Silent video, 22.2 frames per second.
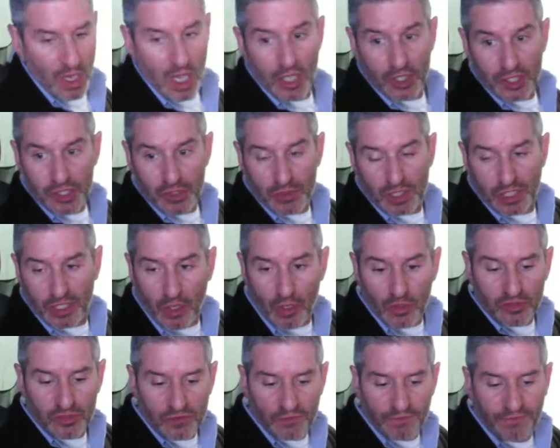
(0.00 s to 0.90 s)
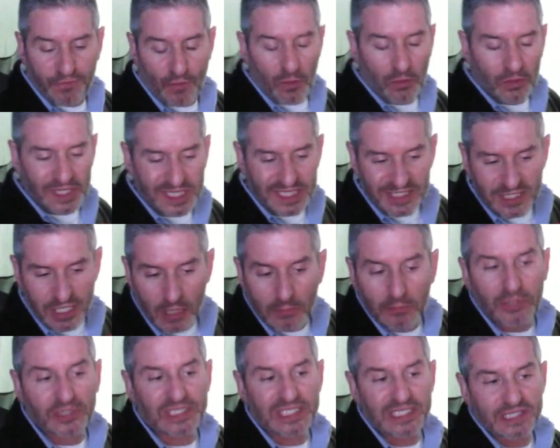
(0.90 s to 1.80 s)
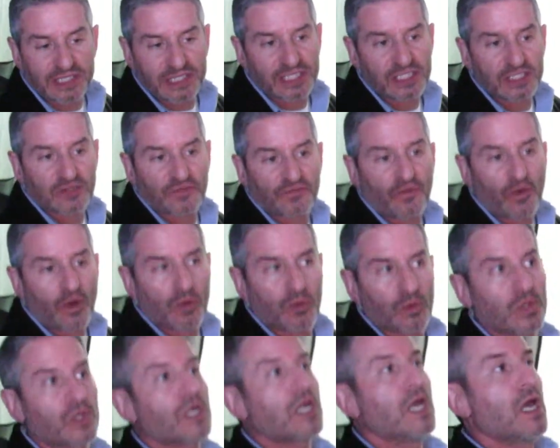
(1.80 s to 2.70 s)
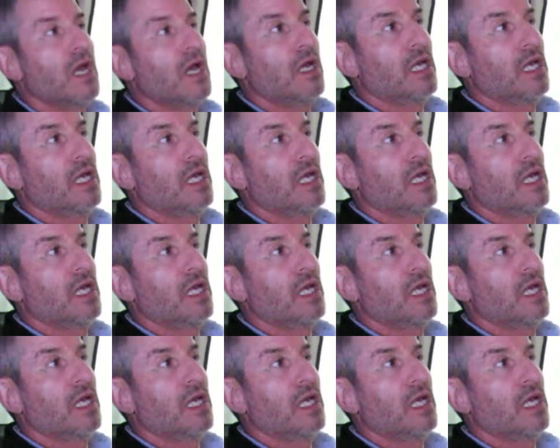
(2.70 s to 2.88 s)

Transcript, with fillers: You can also fold and tumble these seats forward